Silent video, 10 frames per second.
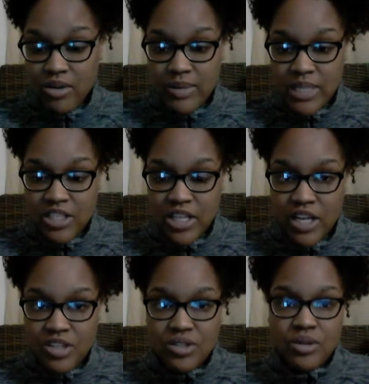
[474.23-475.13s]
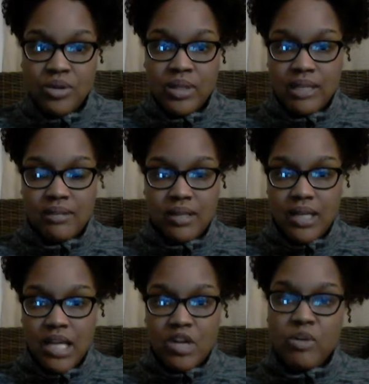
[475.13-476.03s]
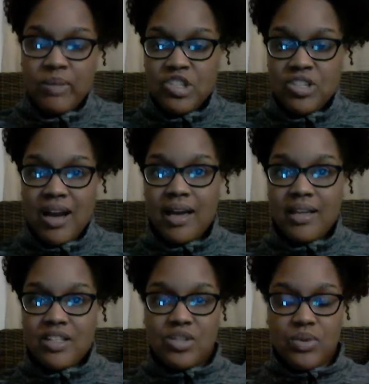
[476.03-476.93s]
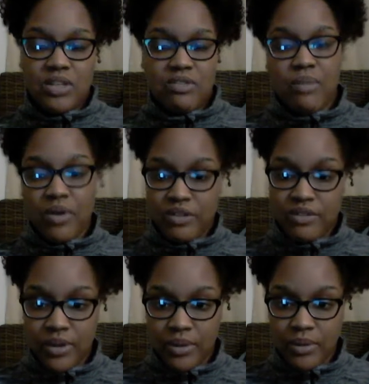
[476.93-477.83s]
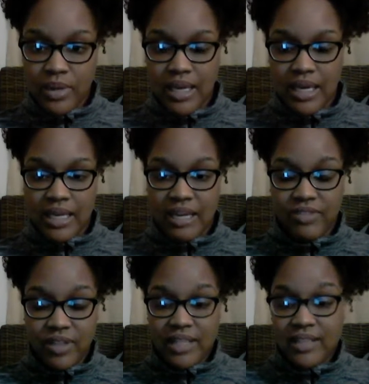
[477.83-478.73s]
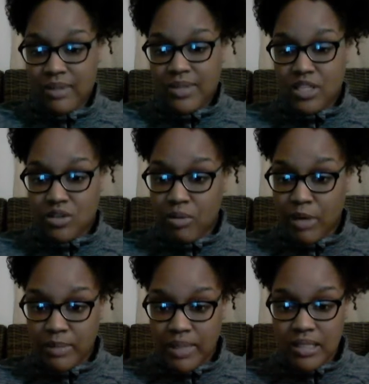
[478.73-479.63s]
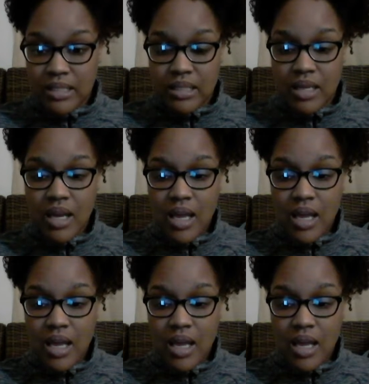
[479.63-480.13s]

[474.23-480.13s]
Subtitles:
It was educational. It kind of opened your eyes to a different point of view, and I feel like that was his whole purpose.